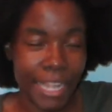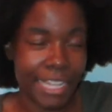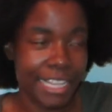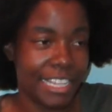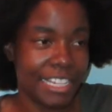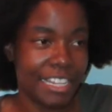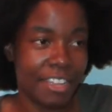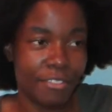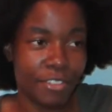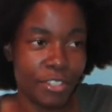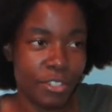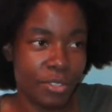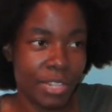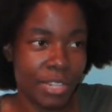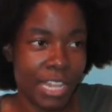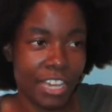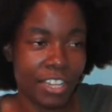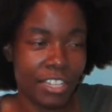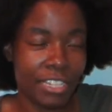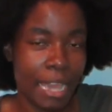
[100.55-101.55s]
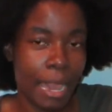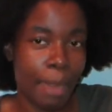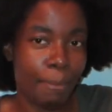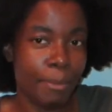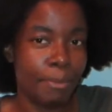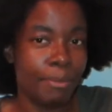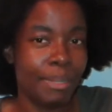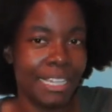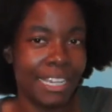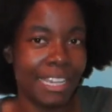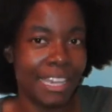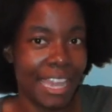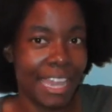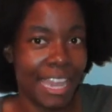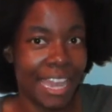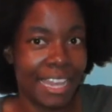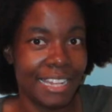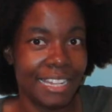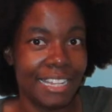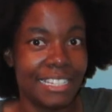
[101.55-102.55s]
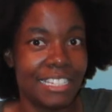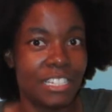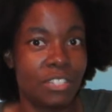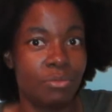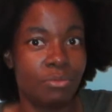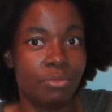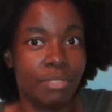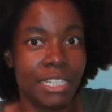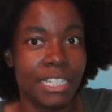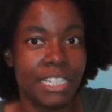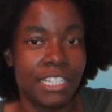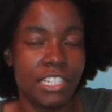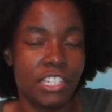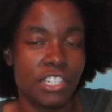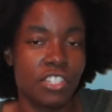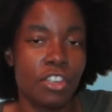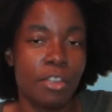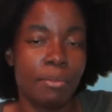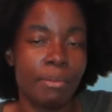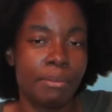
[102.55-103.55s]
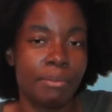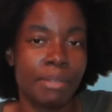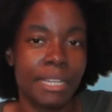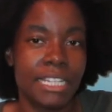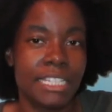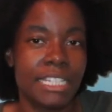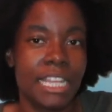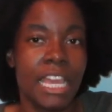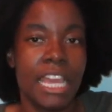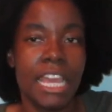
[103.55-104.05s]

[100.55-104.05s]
And I never knew that could happen, but it can, and it's really disturbing because